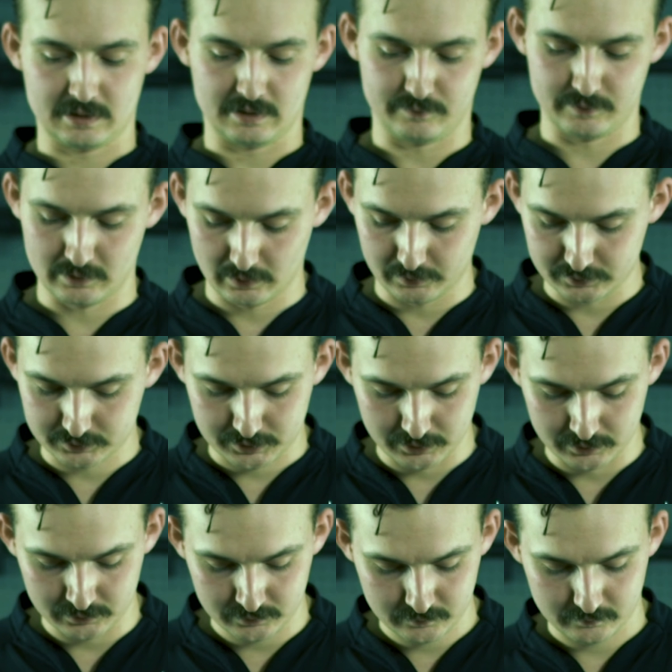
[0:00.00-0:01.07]
If you notice
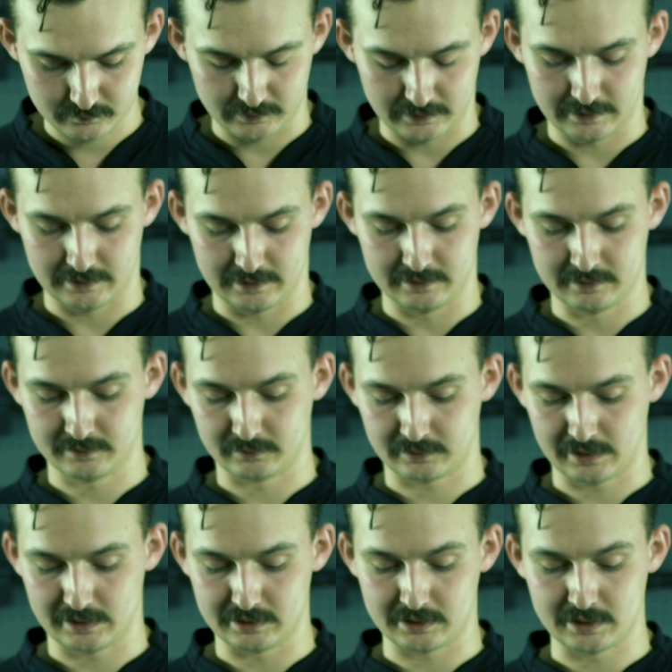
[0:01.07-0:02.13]
too, another
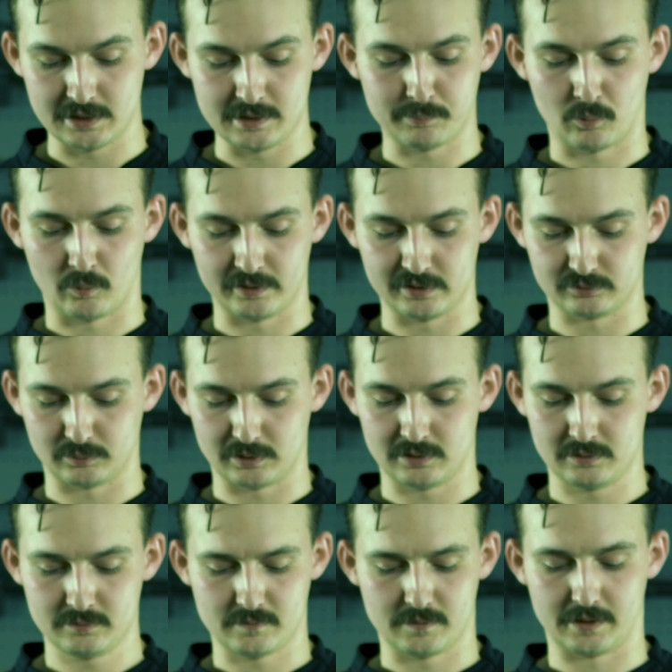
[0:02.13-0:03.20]
kind of key point as
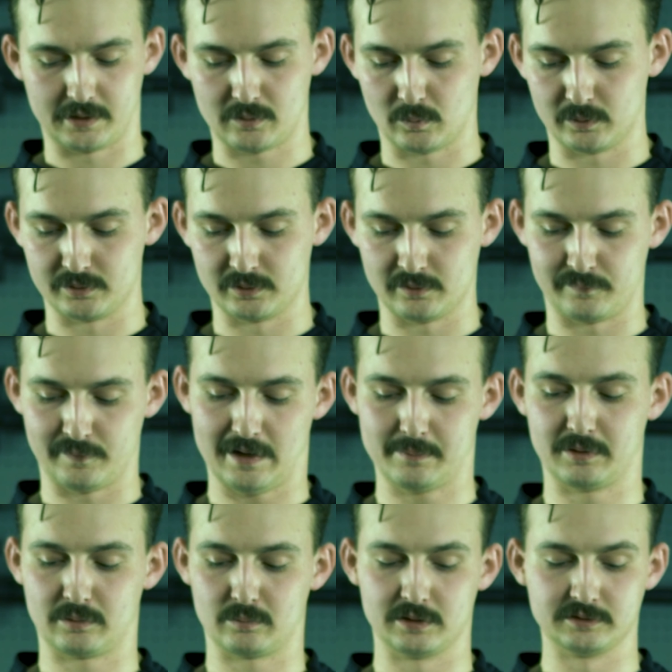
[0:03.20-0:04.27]
well, the Cordura
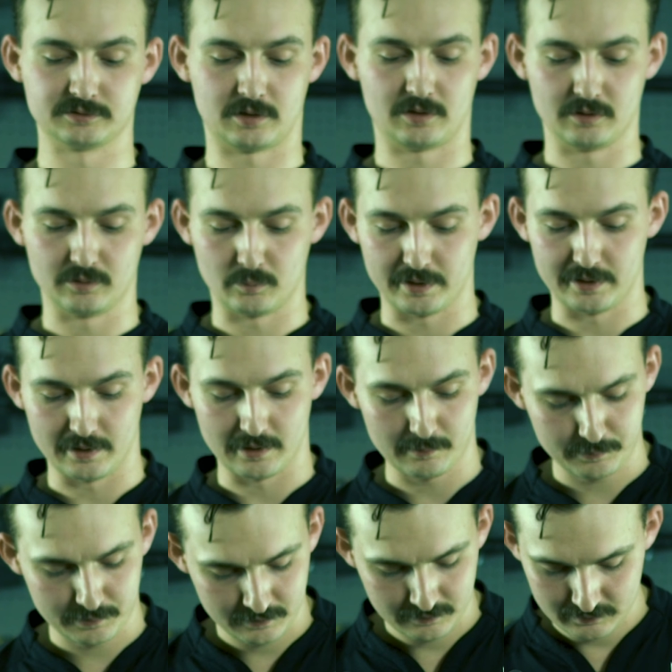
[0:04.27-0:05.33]
fabric runs all the way
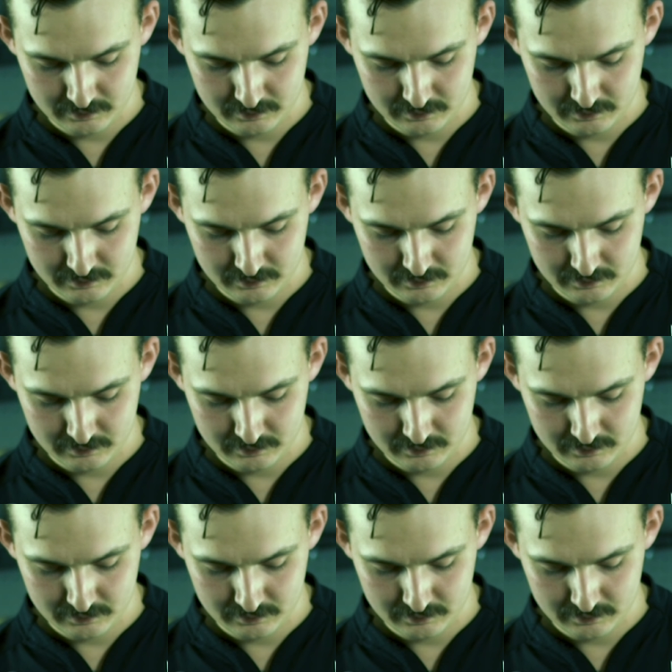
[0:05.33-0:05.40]
up